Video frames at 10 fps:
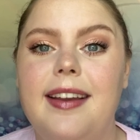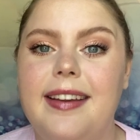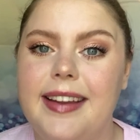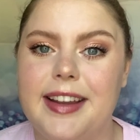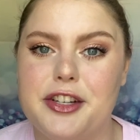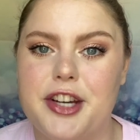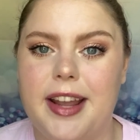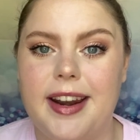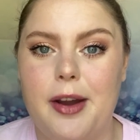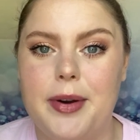you can
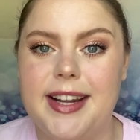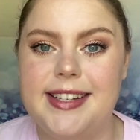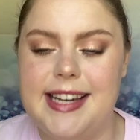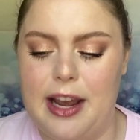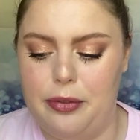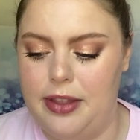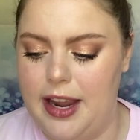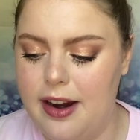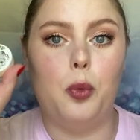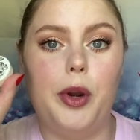check it out down
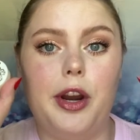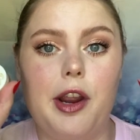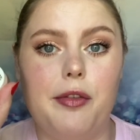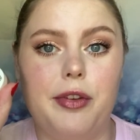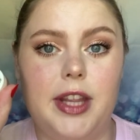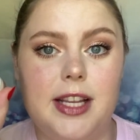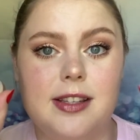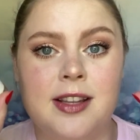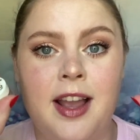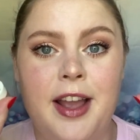there. We are here for
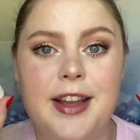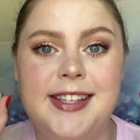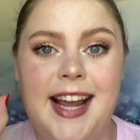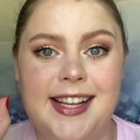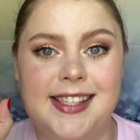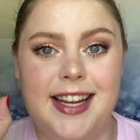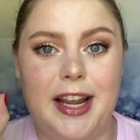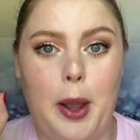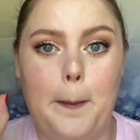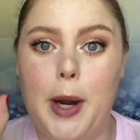these
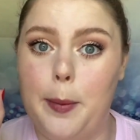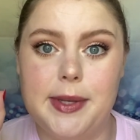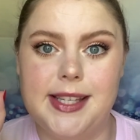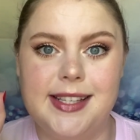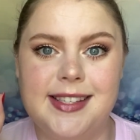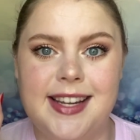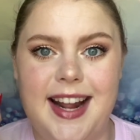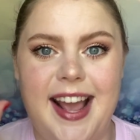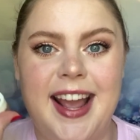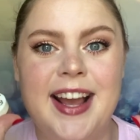testing purposes
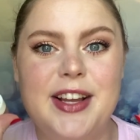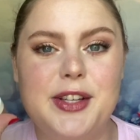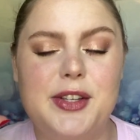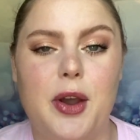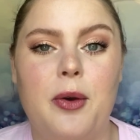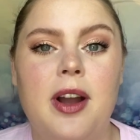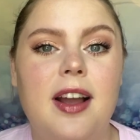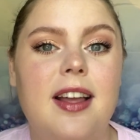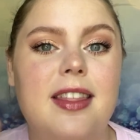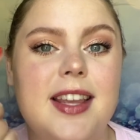today. So
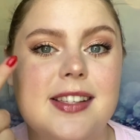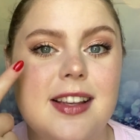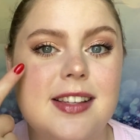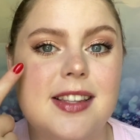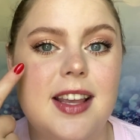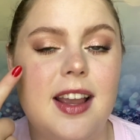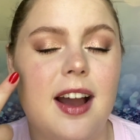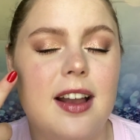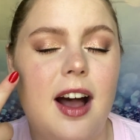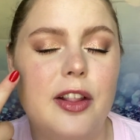This is the
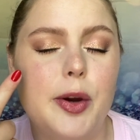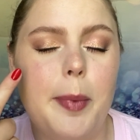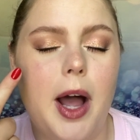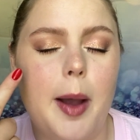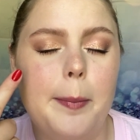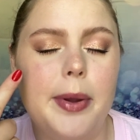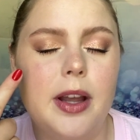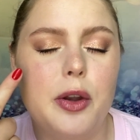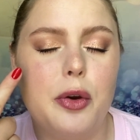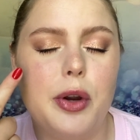Colourpop
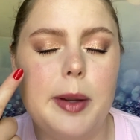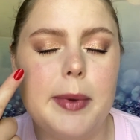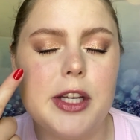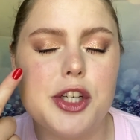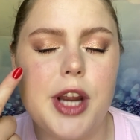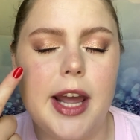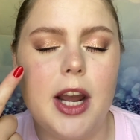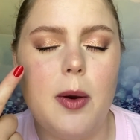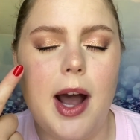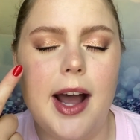Creme
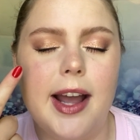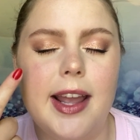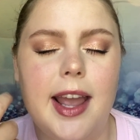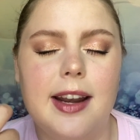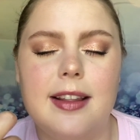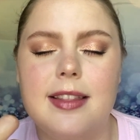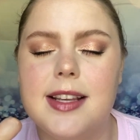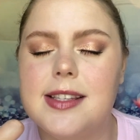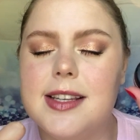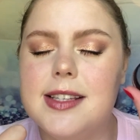Shadow eye, and
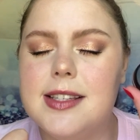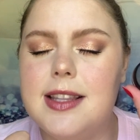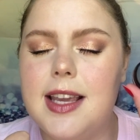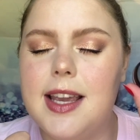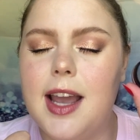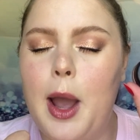this is the